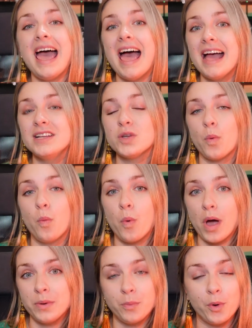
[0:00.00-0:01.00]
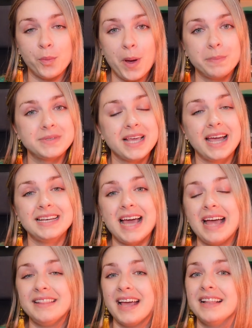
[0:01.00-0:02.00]
and one more website,
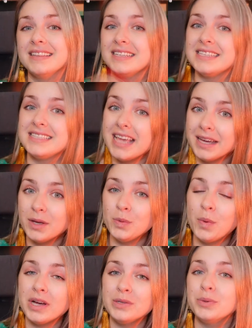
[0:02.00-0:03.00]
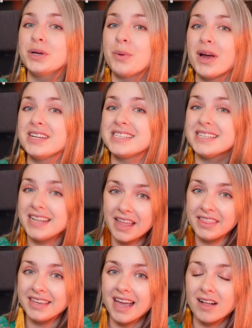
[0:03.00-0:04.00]
and then the second one requires
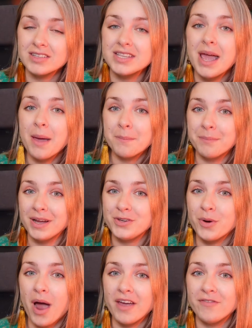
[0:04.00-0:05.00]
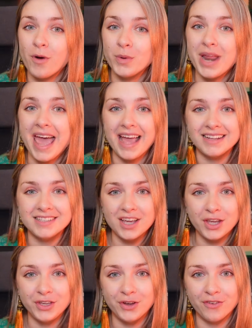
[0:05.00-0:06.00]
nothing else but your iPhone and
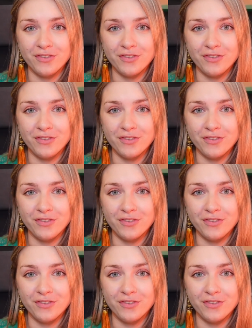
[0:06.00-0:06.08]
your